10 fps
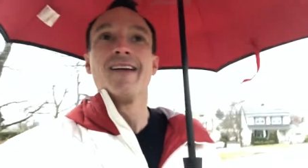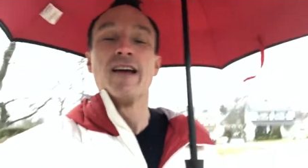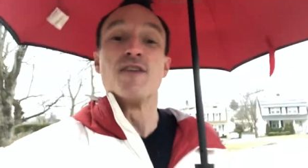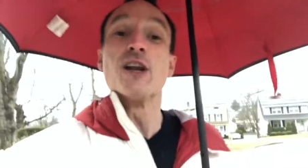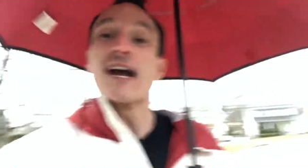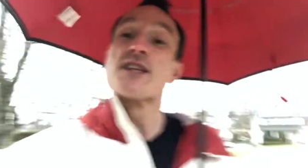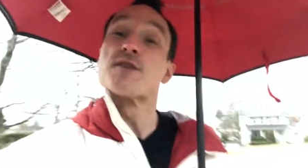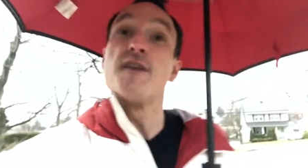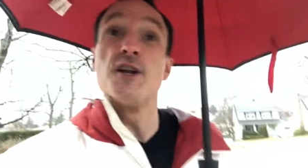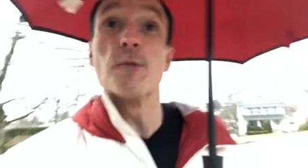If you like this
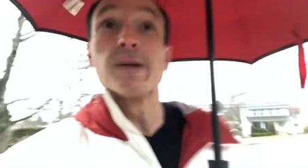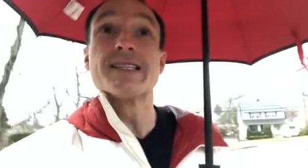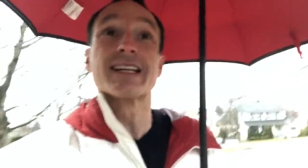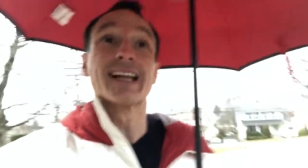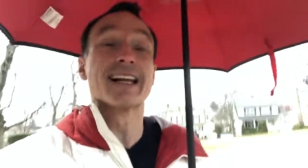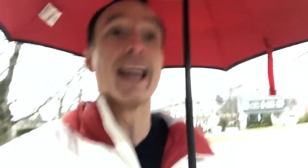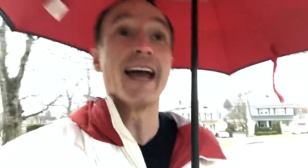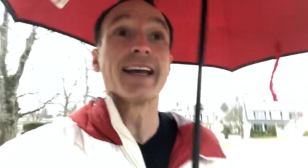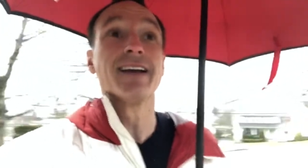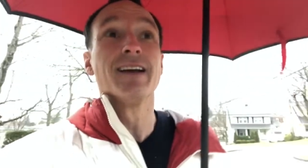video, please click like,
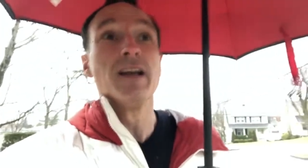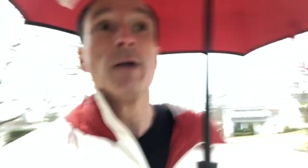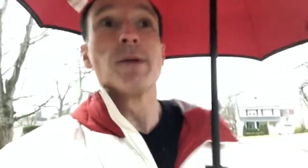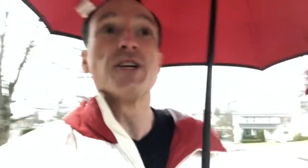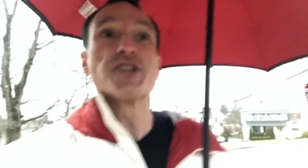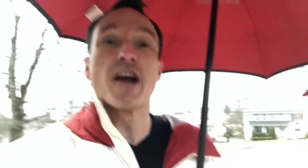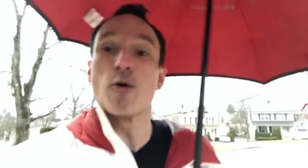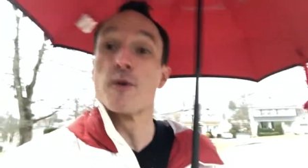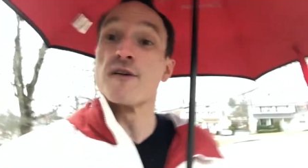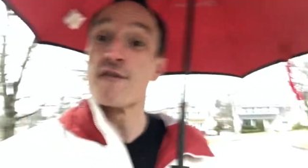please share it
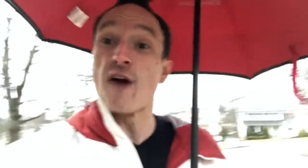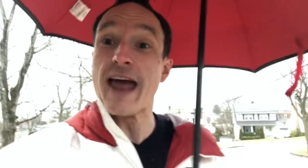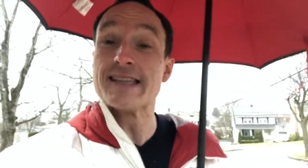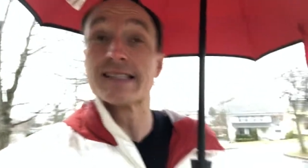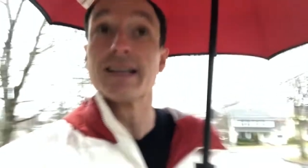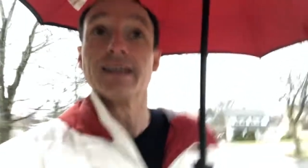with your friends.